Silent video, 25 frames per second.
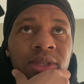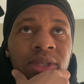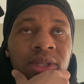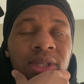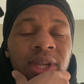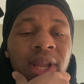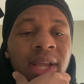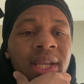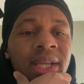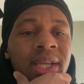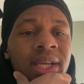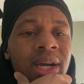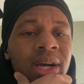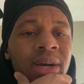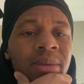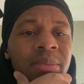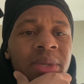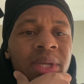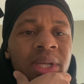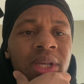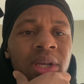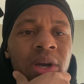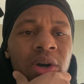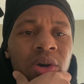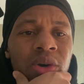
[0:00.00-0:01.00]
They come
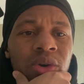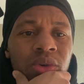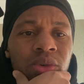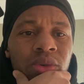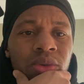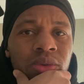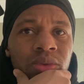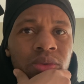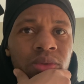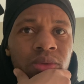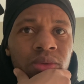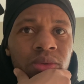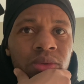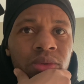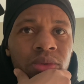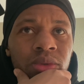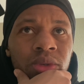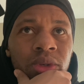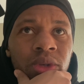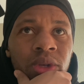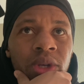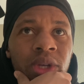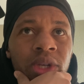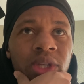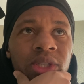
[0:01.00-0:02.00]
and go.
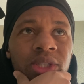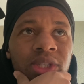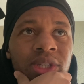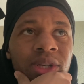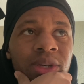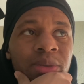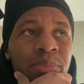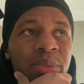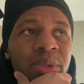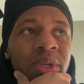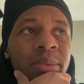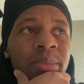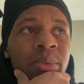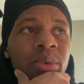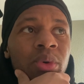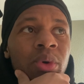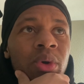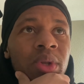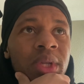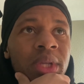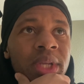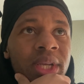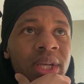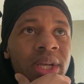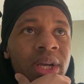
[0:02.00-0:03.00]
Some people
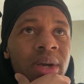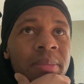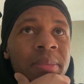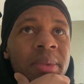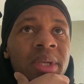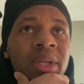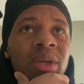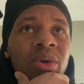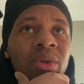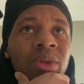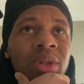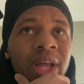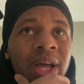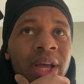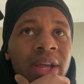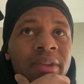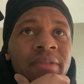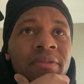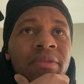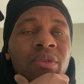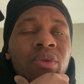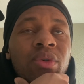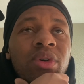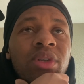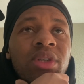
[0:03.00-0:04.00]
only come in your life
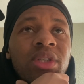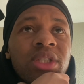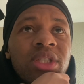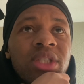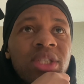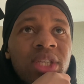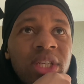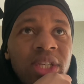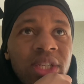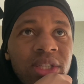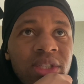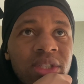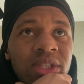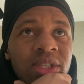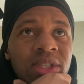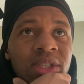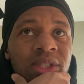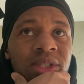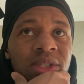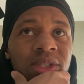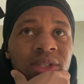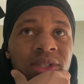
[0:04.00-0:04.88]
for a season.